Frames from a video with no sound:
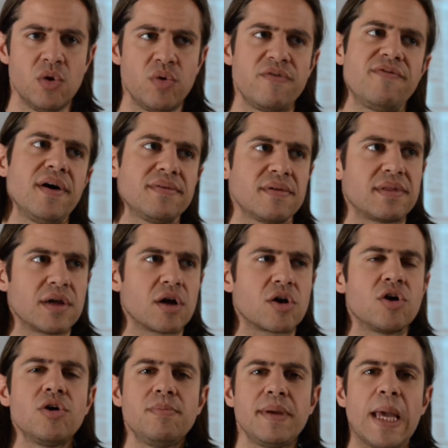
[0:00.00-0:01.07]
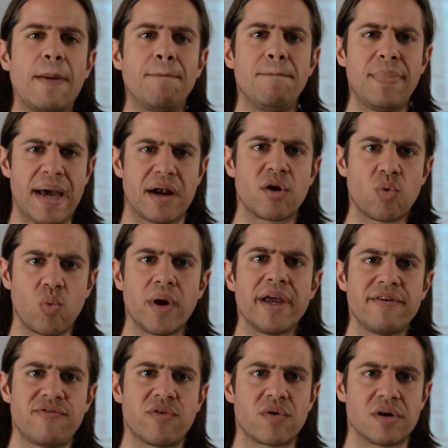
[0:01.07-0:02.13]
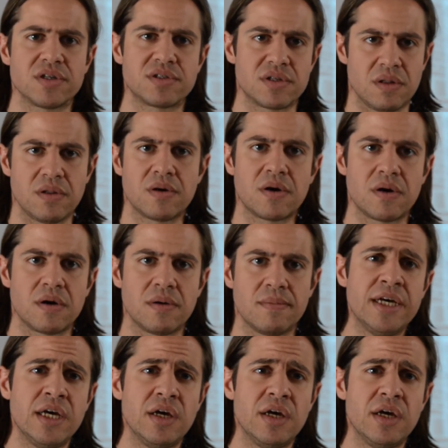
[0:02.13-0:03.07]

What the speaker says: we felt that there could be a better way for us to learn.